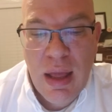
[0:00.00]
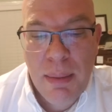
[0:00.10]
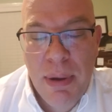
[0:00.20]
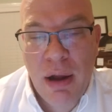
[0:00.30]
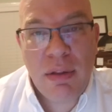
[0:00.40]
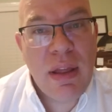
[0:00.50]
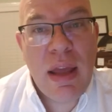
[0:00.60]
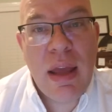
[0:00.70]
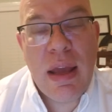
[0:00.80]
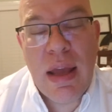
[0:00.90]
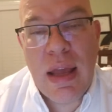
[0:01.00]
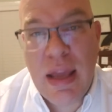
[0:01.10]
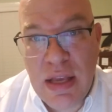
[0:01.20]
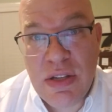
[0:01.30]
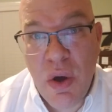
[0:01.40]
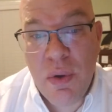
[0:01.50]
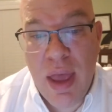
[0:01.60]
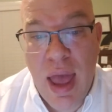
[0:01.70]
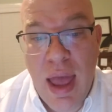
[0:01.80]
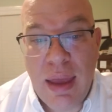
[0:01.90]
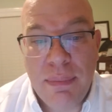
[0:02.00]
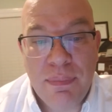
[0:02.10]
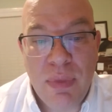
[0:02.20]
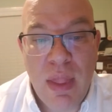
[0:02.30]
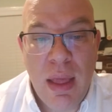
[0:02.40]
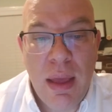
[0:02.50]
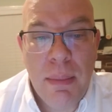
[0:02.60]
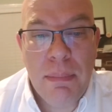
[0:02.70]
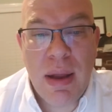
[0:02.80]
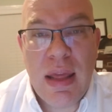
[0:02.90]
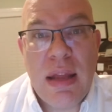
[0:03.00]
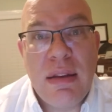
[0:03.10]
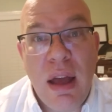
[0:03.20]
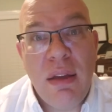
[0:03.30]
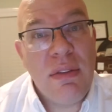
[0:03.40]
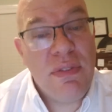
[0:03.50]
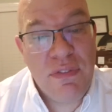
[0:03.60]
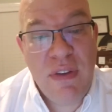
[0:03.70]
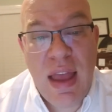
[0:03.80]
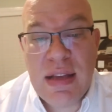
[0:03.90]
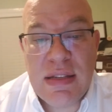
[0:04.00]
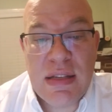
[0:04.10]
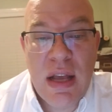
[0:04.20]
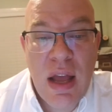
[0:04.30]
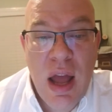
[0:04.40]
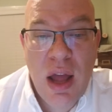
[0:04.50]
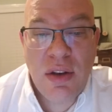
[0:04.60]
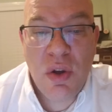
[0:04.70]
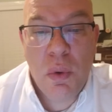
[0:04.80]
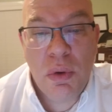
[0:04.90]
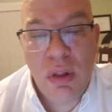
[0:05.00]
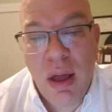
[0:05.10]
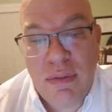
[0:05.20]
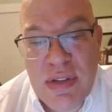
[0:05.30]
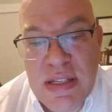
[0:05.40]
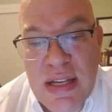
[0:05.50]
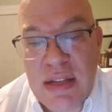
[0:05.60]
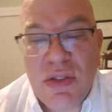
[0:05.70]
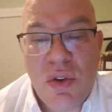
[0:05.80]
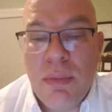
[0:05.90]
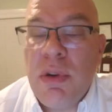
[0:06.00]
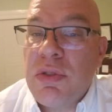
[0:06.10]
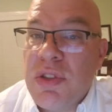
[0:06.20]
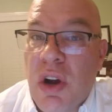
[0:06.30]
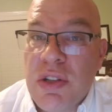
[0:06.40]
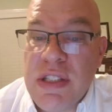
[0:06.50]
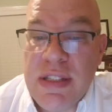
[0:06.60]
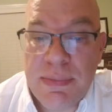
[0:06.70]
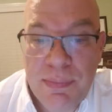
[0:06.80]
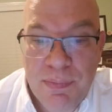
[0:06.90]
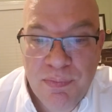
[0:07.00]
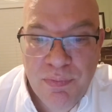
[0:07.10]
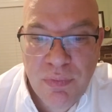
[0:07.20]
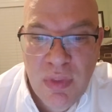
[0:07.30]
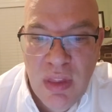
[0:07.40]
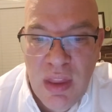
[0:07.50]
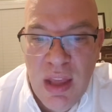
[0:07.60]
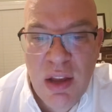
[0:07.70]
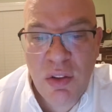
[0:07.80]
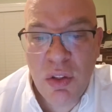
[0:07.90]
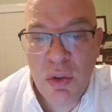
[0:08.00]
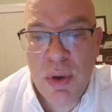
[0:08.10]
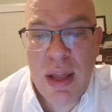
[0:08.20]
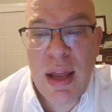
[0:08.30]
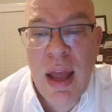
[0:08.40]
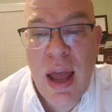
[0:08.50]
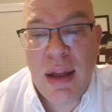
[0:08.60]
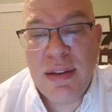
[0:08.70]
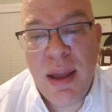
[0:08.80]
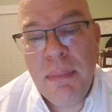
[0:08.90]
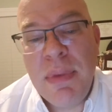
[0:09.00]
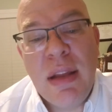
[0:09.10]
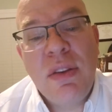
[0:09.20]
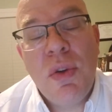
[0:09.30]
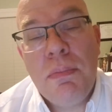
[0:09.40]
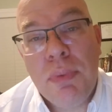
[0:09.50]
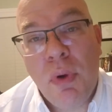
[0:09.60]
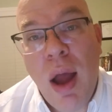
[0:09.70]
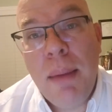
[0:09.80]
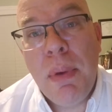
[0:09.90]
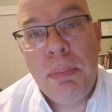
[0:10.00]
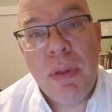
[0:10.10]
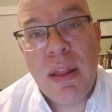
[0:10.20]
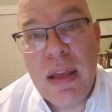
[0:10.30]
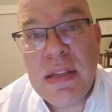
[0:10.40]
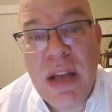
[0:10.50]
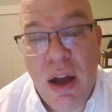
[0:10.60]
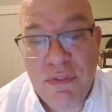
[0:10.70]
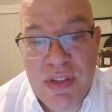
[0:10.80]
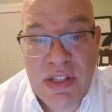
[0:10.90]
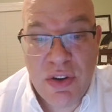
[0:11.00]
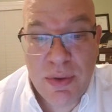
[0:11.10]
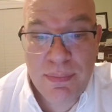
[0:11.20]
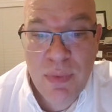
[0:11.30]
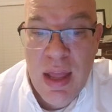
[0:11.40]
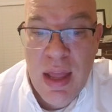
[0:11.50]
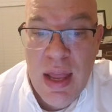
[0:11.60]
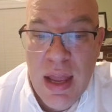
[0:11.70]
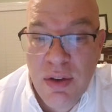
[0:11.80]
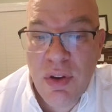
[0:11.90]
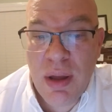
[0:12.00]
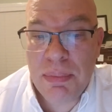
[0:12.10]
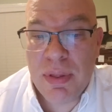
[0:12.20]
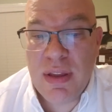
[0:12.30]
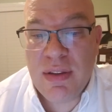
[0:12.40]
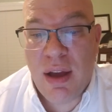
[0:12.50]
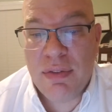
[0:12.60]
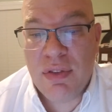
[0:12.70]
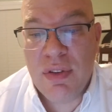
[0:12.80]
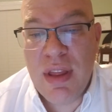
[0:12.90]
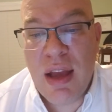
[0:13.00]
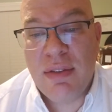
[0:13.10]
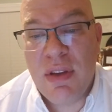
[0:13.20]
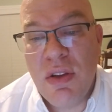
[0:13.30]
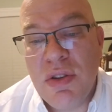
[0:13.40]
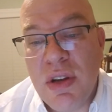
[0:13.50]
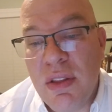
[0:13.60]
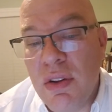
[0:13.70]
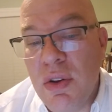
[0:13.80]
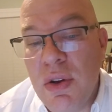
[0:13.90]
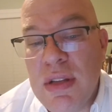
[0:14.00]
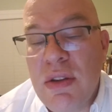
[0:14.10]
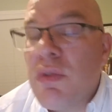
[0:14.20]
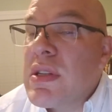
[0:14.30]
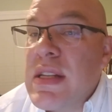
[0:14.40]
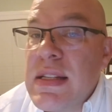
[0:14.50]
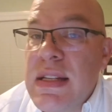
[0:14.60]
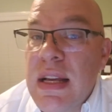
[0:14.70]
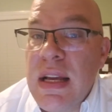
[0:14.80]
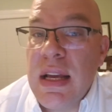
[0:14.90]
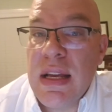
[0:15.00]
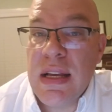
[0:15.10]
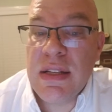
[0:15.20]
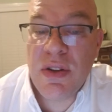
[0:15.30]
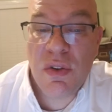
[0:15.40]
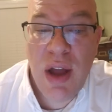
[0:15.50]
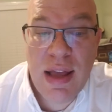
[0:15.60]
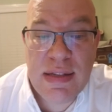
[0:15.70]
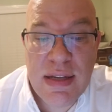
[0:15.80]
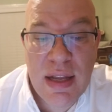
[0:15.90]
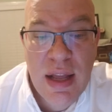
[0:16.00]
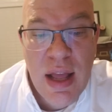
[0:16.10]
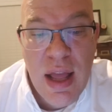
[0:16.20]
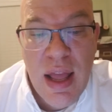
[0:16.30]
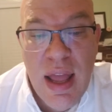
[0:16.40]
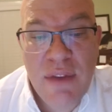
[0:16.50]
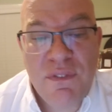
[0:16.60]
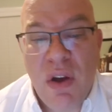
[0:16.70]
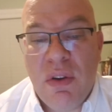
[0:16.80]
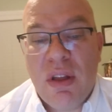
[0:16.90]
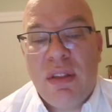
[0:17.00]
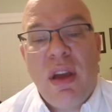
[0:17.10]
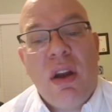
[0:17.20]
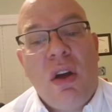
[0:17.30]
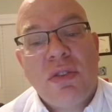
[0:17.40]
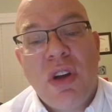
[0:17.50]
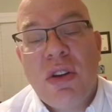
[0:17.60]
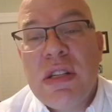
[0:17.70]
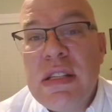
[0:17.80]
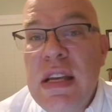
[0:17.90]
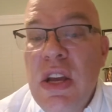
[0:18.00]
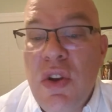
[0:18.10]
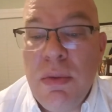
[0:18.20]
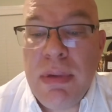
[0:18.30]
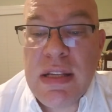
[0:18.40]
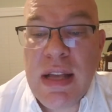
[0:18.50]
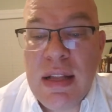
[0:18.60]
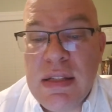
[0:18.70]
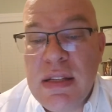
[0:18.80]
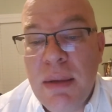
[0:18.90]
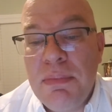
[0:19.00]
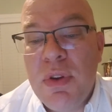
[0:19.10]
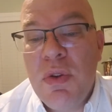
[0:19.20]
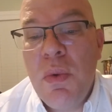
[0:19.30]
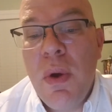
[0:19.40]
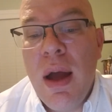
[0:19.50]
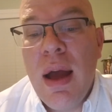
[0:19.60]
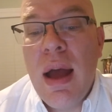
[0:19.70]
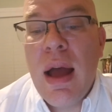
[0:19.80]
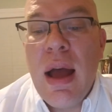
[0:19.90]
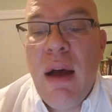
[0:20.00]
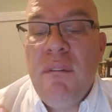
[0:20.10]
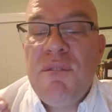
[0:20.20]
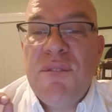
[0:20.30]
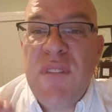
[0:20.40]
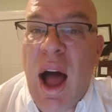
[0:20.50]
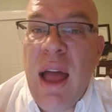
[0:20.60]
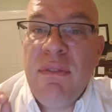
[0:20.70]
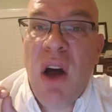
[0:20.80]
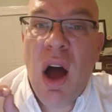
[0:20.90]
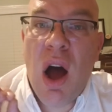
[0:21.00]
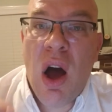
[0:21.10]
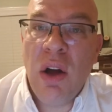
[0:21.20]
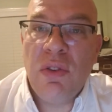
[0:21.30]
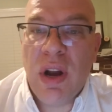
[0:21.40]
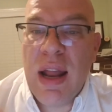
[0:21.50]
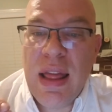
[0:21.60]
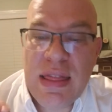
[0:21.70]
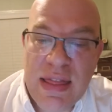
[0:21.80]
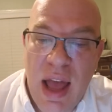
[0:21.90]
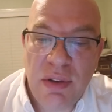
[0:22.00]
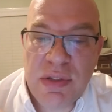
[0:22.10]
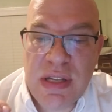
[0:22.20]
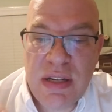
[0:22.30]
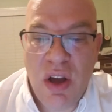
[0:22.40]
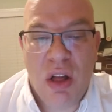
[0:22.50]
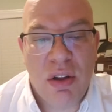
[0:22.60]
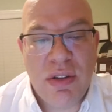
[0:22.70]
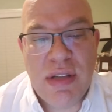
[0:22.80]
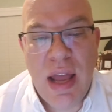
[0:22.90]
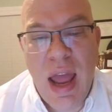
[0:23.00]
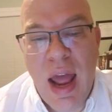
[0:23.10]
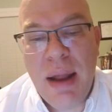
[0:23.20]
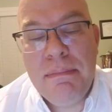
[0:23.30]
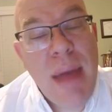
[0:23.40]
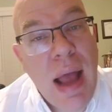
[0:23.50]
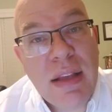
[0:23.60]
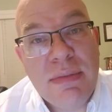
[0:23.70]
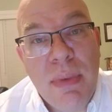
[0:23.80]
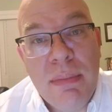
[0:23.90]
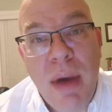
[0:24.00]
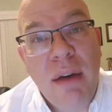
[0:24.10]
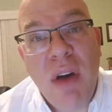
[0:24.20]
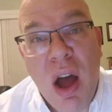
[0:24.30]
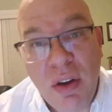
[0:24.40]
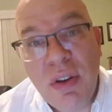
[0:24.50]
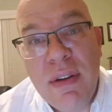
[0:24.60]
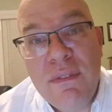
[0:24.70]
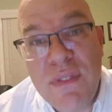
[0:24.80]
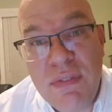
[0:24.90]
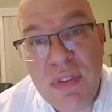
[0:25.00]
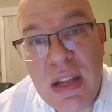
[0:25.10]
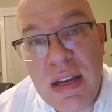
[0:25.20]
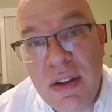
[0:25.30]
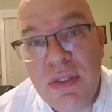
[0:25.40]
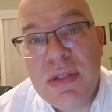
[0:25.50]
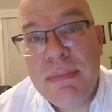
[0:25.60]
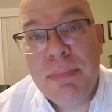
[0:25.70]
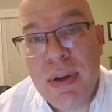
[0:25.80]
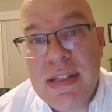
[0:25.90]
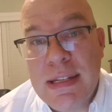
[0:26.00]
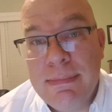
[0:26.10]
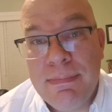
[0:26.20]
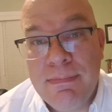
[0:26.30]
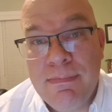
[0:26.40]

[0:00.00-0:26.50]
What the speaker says: apparently he's okay, but he does face a total of 6 criminal charges, including attempting to bribe a police officer, hindering a police officer in the execution of their duties, and resisting his arrest. If found guilty on all charges, he could be sentenced up to $500,000 and a maximum of 115 years in prison.